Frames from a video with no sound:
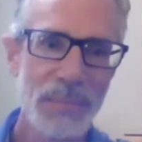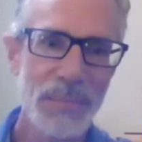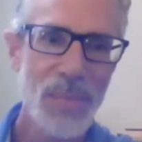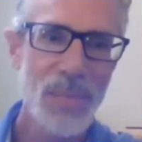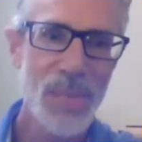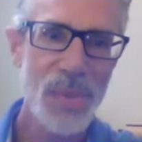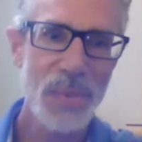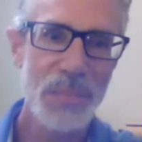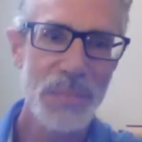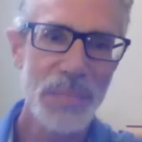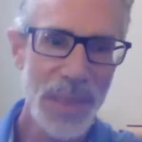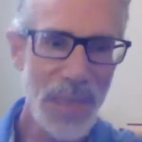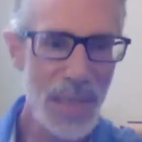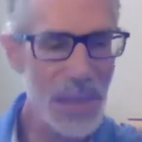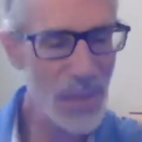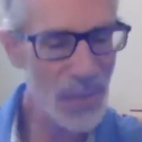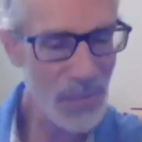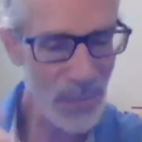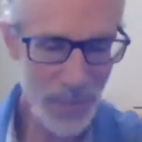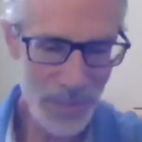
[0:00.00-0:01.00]
but
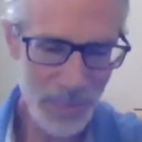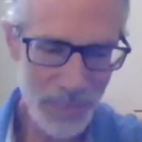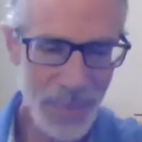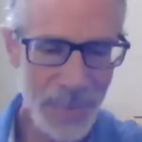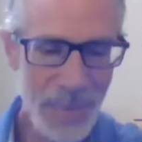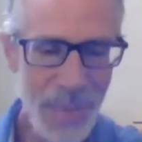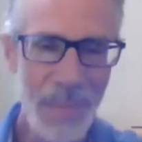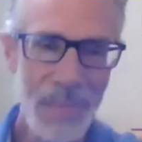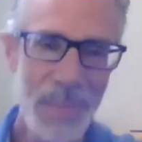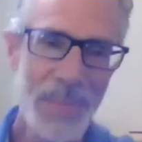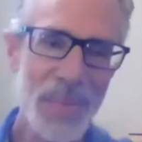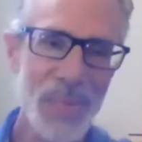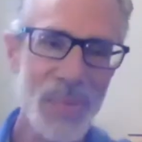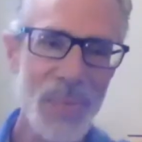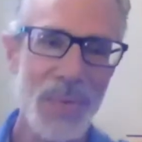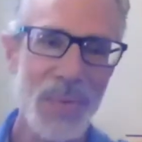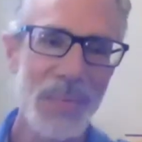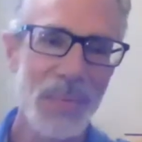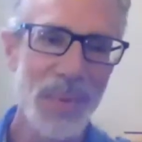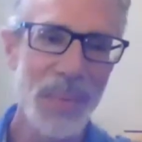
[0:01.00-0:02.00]
thank you for the compliments.
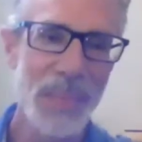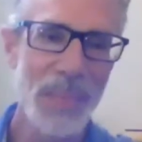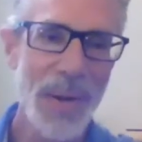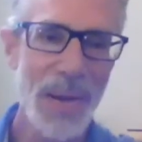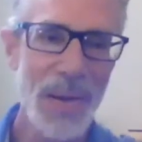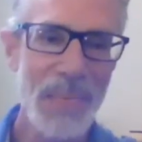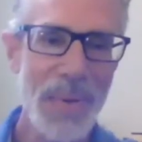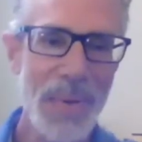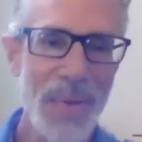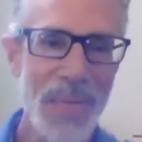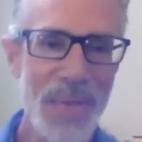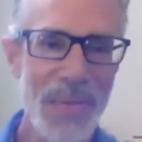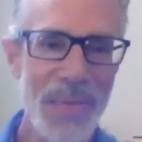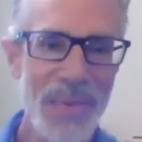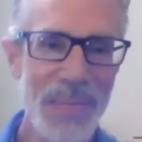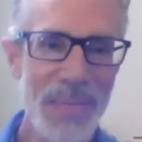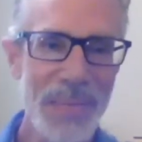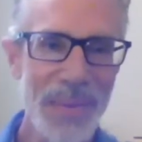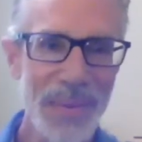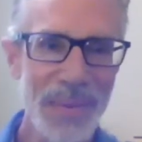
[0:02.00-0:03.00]
We're proud of both of
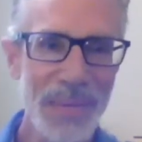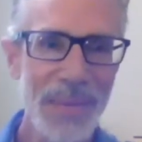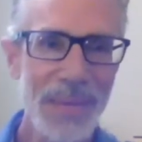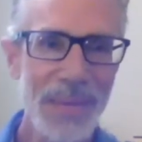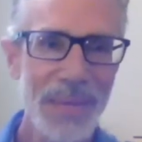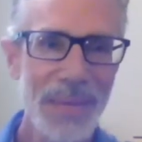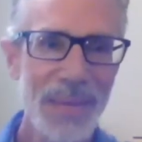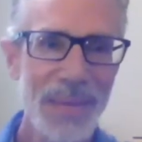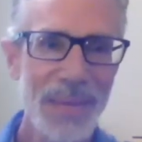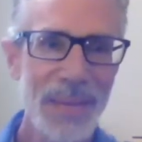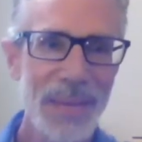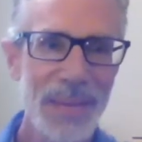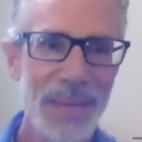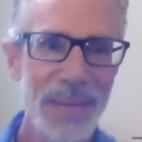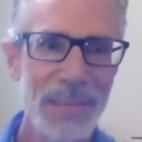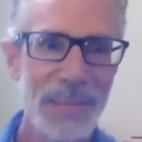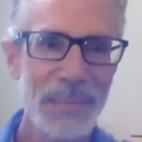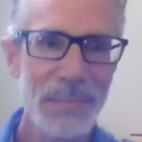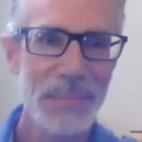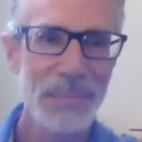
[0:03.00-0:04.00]
them, and
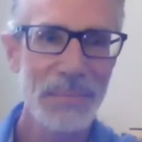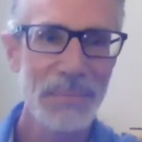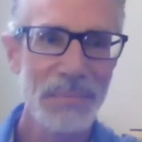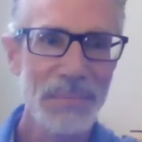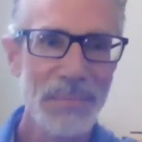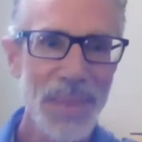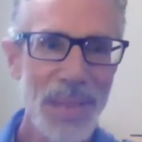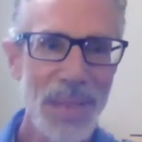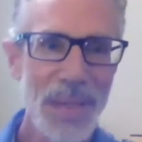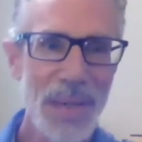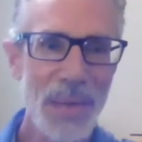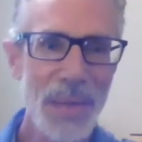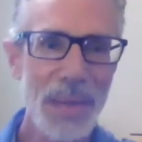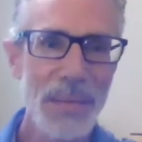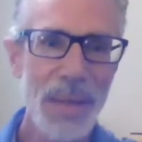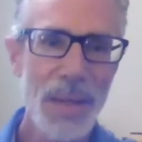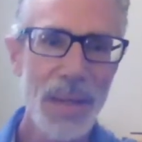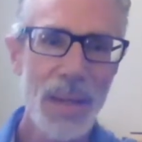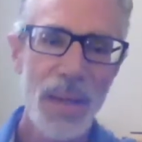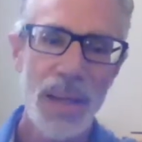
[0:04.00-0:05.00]

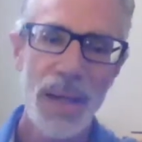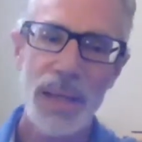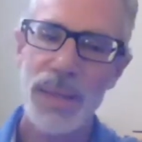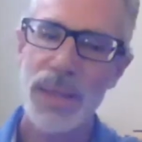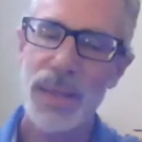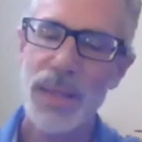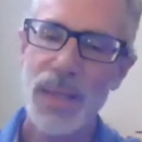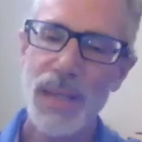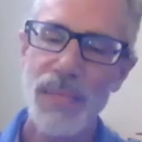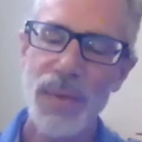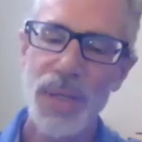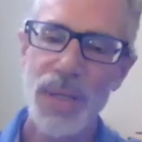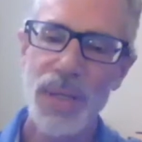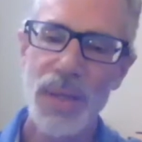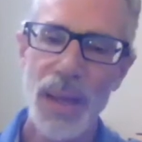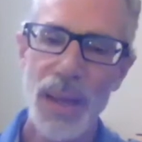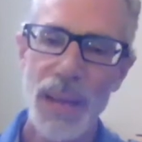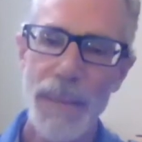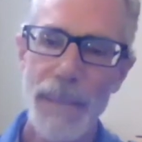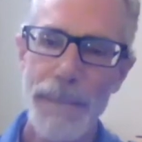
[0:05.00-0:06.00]
and I think
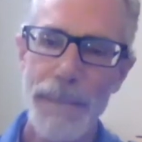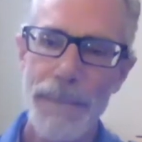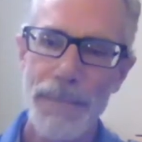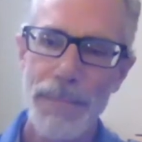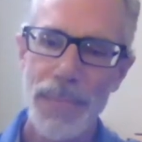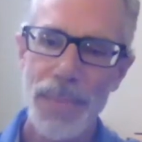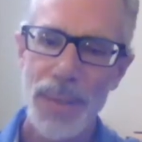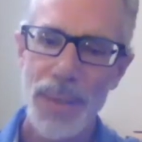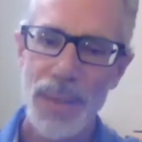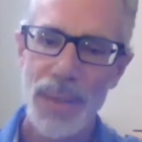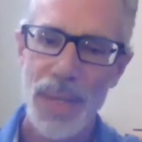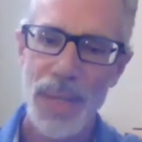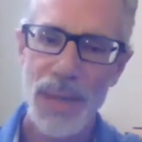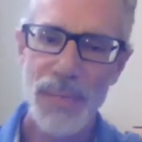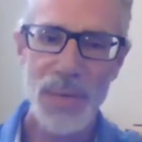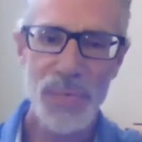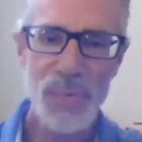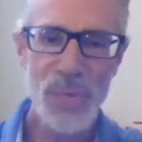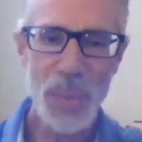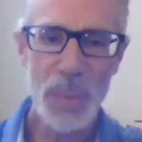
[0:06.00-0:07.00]
even
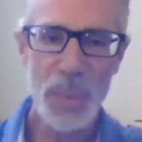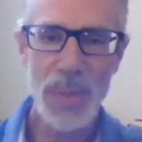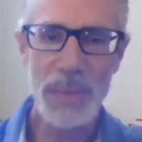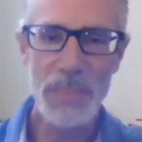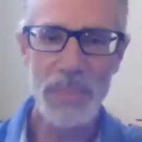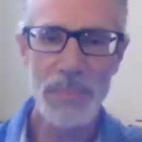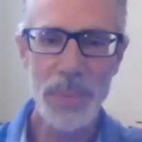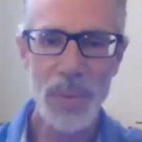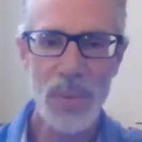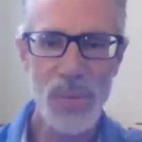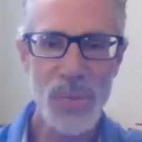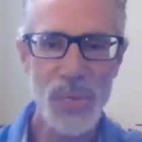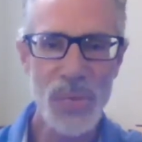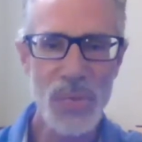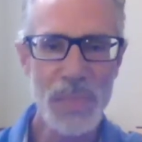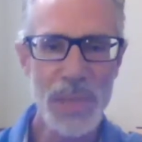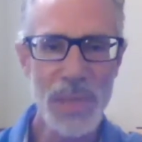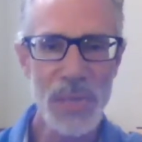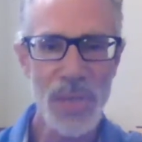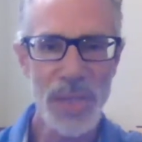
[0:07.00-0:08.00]
if someone pursues
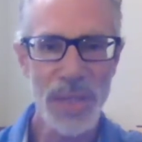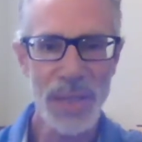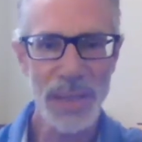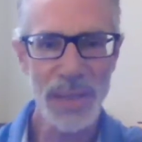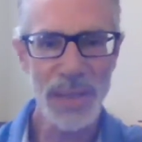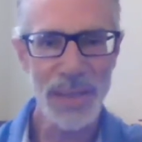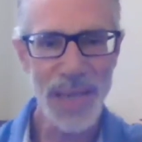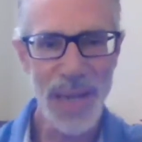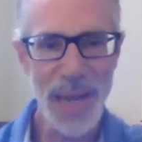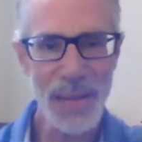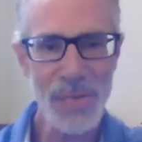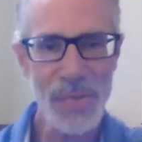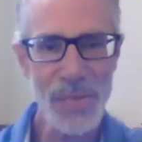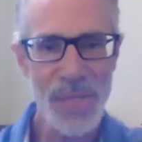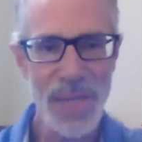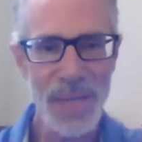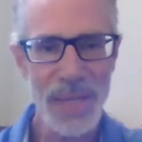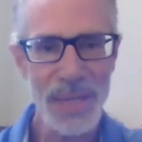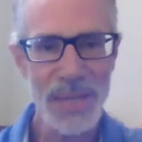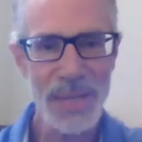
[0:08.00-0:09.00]
music at the
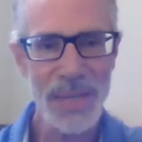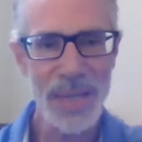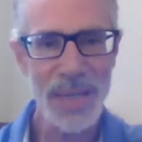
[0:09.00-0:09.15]
outset,